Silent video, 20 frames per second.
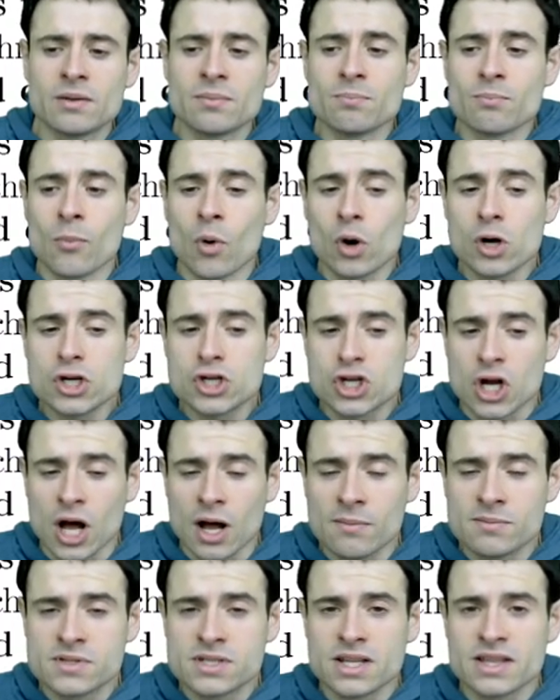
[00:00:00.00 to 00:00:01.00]
more
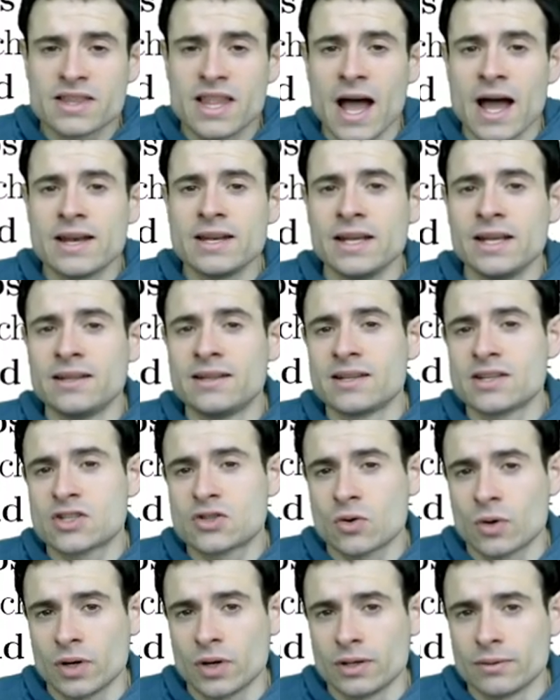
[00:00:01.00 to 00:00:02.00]
jobs than it
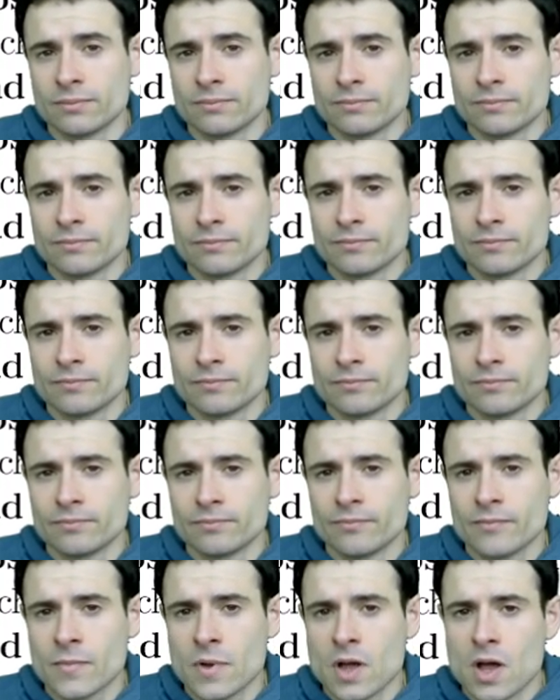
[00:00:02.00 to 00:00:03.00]
destroyed.
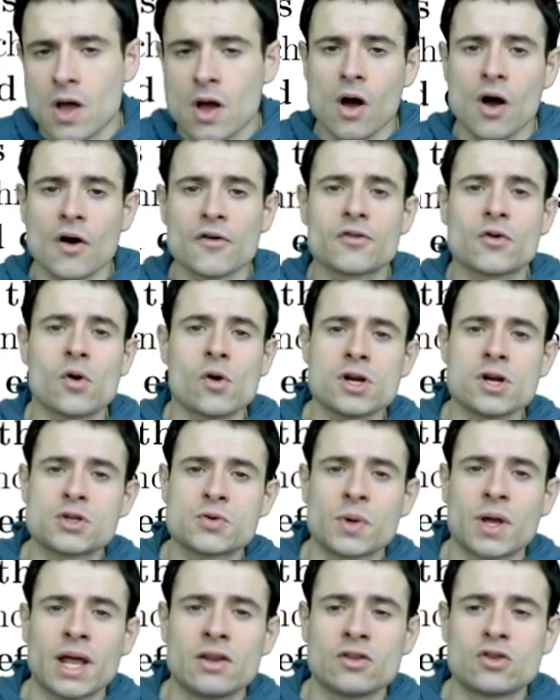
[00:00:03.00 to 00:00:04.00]
Of course, we
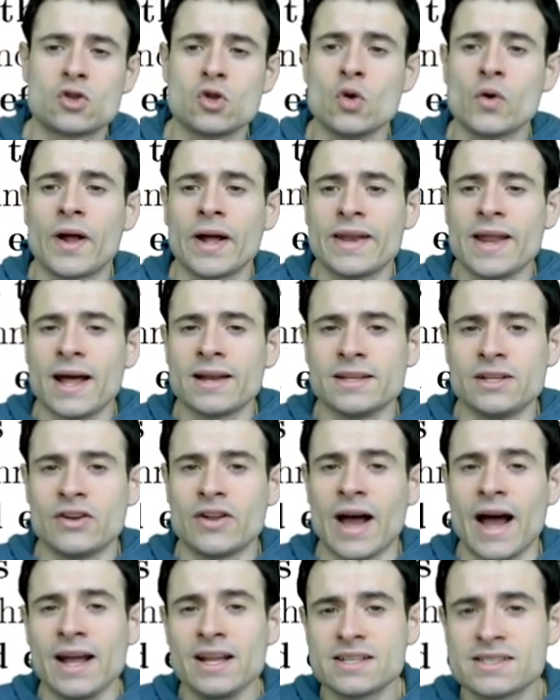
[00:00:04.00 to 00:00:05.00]
can look at that in
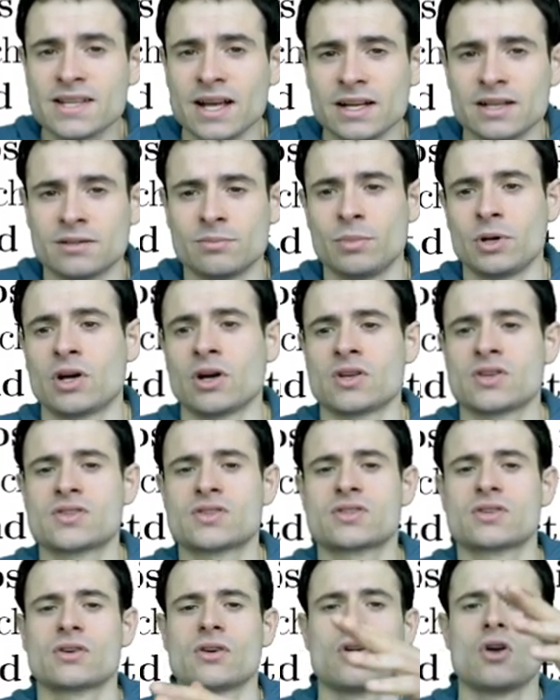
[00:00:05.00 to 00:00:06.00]
hindsight
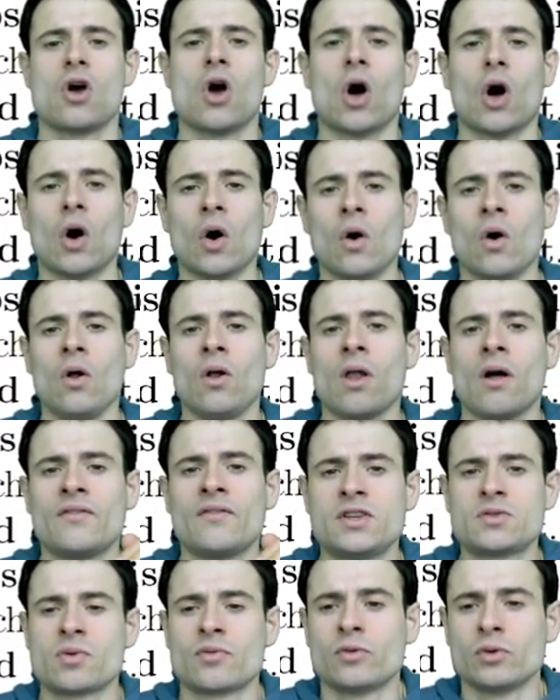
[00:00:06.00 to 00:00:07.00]
because all of
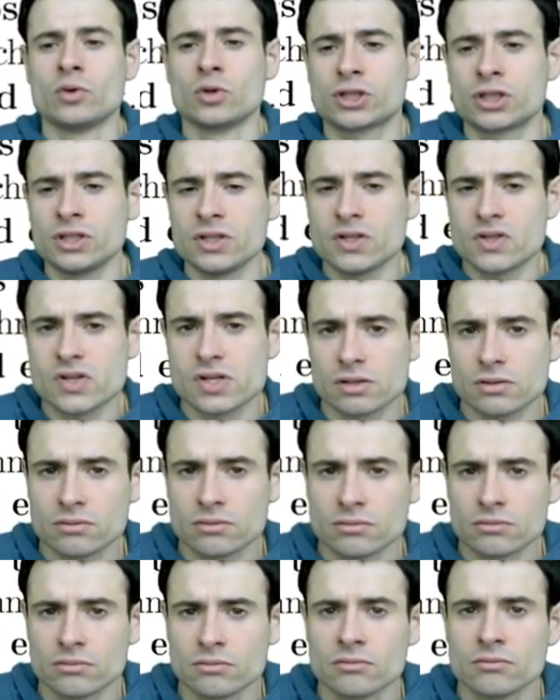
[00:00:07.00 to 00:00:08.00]
these revolutions
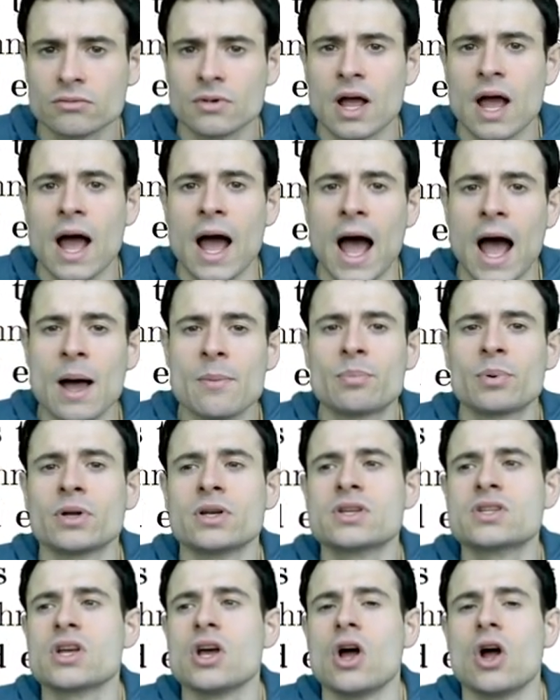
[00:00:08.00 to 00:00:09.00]

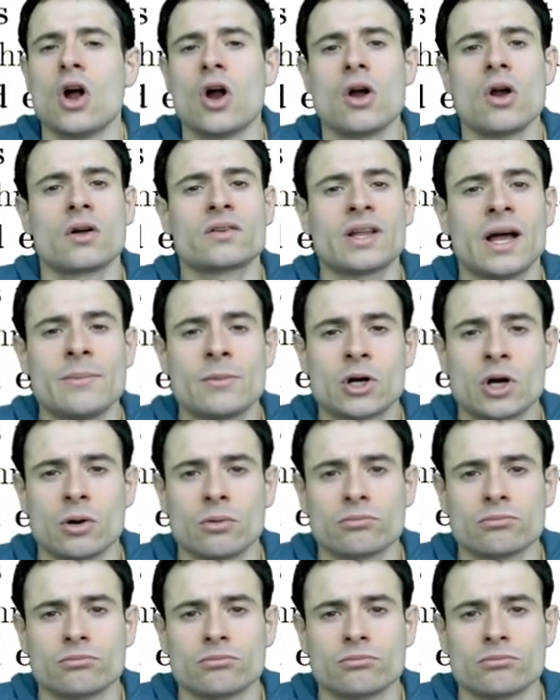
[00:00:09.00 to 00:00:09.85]
happened a long time ago.